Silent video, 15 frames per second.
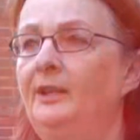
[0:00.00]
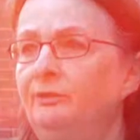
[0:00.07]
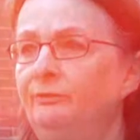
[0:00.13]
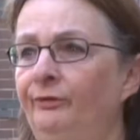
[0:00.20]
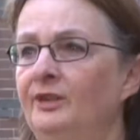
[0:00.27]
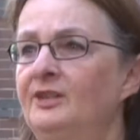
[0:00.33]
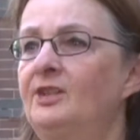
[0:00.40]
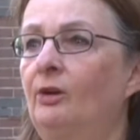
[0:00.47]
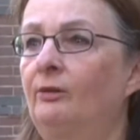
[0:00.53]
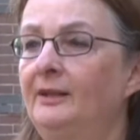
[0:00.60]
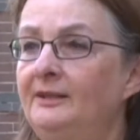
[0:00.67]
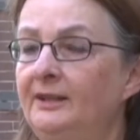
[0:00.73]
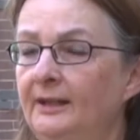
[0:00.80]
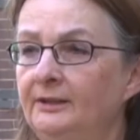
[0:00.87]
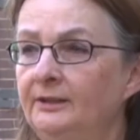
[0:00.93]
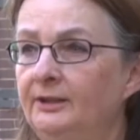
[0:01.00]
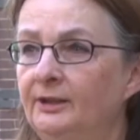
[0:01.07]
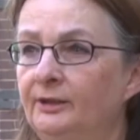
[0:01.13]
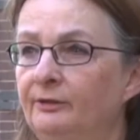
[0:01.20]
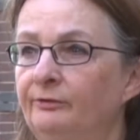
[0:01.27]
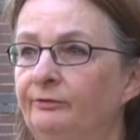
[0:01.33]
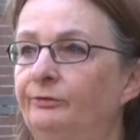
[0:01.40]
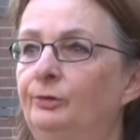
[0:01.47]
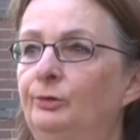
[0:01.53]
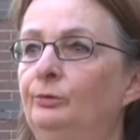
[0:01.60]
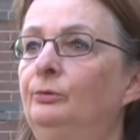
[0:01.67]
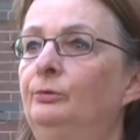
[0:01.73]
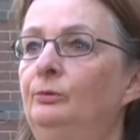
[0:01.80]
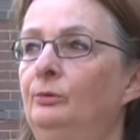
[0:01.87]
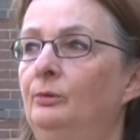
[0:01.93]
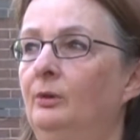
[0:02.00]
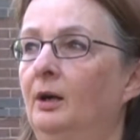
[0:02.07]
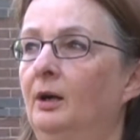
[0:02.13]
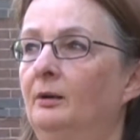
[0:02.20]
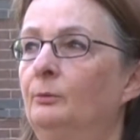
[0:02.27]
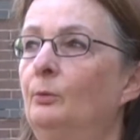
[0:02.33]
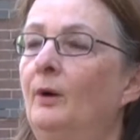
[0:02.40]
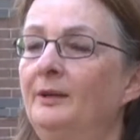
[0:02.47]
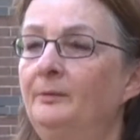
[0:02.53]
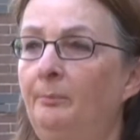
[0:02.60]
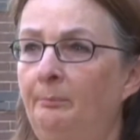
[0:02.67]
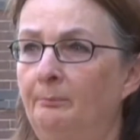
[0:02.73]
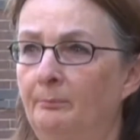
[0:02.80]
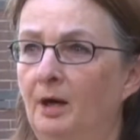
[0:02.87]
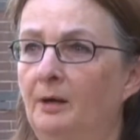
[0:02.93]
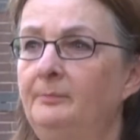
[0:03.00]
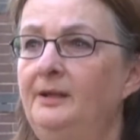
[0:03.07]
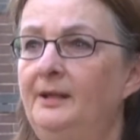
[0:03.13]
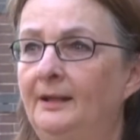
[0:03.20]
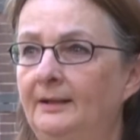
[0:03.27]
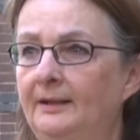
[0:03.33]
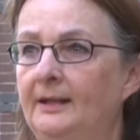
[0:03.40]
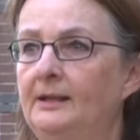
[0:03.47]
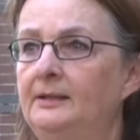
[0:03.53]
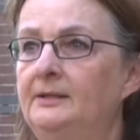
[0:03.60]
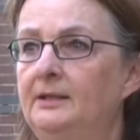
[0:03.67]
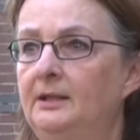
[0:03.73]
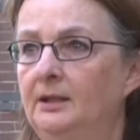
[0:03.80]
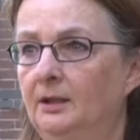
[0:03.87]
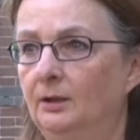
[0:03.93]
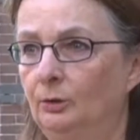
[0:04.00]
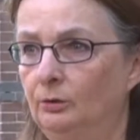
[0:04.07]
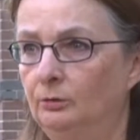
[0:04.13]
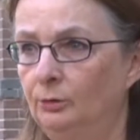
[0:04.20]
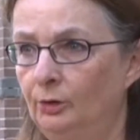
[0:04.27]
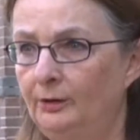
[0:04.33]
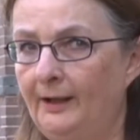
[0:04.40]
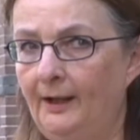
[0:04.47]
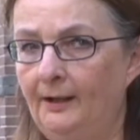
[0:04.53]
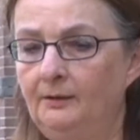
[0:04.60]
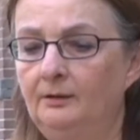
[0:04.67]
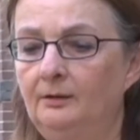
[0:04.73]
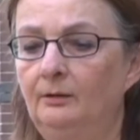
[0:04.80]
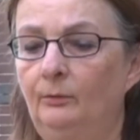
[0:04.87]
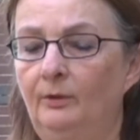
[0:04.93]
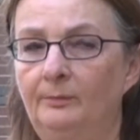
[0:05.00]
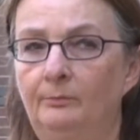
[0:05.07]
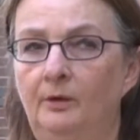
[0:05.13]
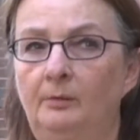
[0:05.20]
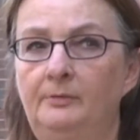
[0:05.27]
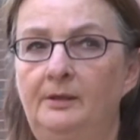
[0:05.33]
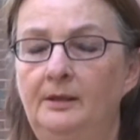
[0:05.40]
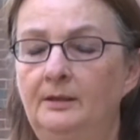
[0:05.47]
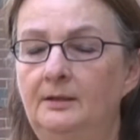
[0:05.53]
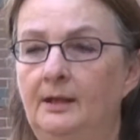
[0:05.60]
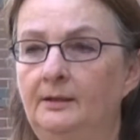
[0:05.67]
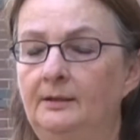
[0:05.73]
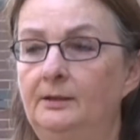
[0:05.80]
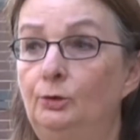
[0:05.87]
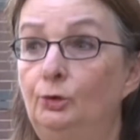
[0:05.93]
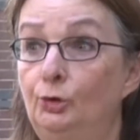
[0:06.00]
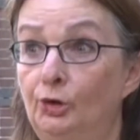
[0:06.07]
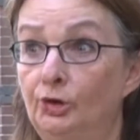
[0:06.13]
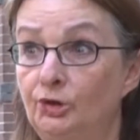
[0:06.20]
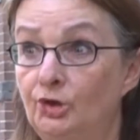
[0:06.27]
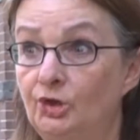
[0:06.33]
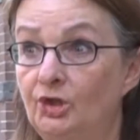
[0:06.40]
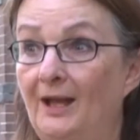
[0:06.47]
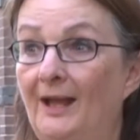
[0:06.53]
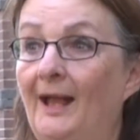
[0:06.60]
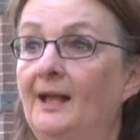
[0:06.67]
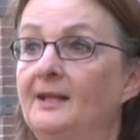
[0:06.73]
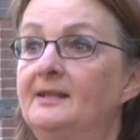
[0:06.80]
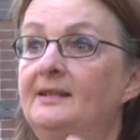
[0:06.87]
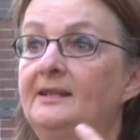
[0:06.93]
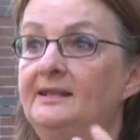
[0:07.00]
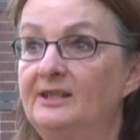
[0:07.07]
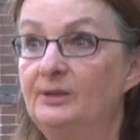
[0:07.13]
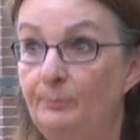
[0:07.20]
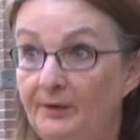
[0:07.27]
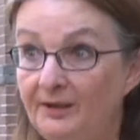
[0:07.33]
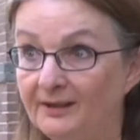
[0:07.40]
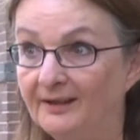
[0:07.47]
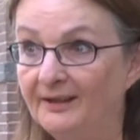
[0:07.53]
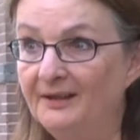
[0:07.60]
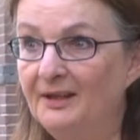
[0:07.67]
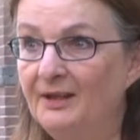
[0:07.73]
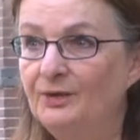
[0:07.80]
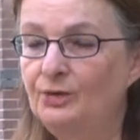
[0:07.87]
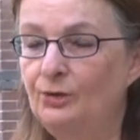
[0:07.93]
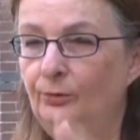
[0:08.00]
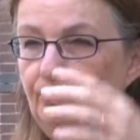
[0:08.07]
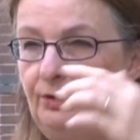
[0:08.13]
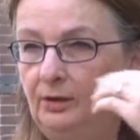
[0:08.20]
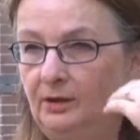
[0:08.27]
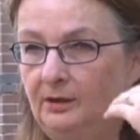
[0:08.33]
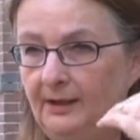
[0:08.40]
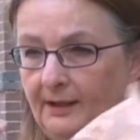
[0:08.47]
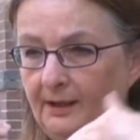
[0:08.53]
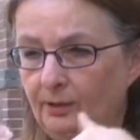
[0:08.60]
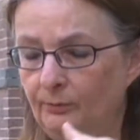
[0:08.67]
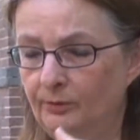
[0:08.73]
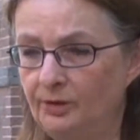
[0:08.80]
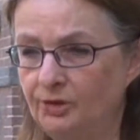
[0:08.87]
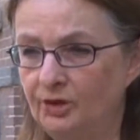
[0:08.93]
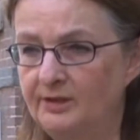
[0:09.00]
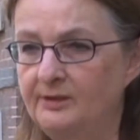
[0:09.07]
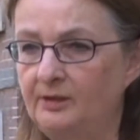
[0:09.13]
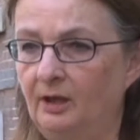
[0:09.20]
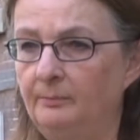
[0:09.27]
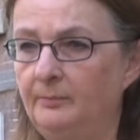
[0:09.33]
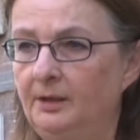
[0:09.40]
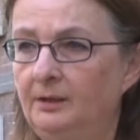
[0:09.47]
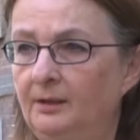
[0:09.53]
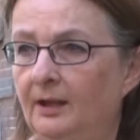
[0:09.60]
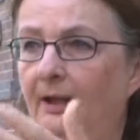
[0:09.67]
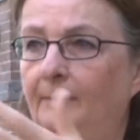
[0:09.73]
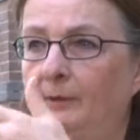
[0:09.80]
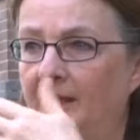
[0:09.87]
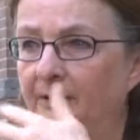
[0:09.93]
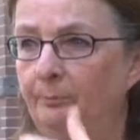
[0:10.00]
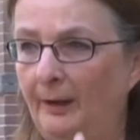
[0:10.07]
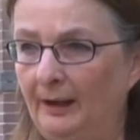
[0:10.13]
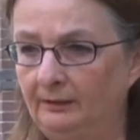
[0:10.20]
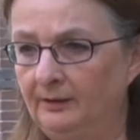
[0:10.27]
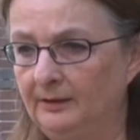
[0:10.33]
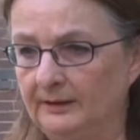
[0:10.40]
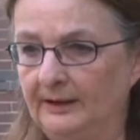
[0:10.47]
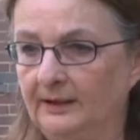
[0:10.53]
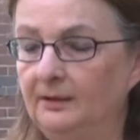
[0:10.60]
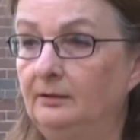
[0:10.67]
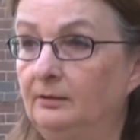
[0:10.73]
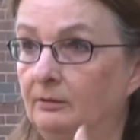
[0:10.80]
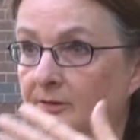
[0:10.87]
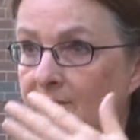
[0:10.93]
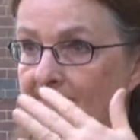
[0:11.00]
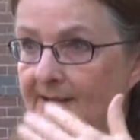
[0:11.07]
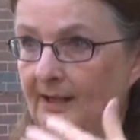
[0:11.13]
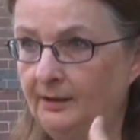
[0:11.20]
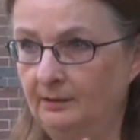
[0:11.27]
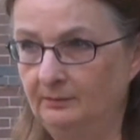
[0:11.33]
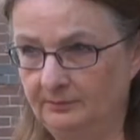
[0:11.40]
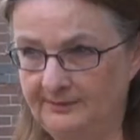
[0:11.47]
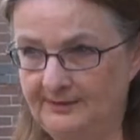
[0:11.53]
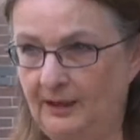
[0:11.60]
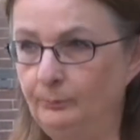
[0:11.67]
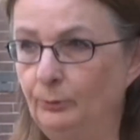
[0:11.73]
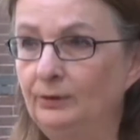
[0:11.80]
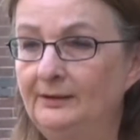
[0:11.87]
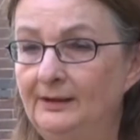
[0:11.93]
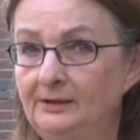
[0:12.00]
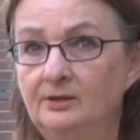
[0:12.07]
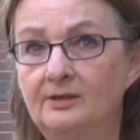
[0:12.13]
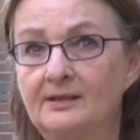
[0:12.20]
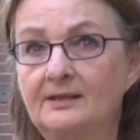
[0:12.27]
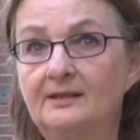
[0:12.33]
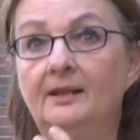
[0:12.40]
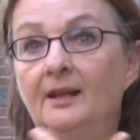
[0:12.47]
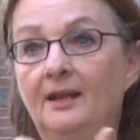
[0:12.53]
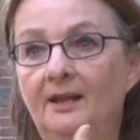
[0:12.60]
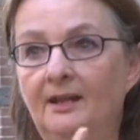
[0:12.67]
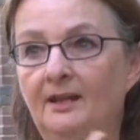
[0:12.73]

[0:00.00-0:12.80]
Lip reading: Infants are attentive to what mommy and daddy look at, what mommy and daddy touch as they speak. So the language is coming in parallel or simultaneously.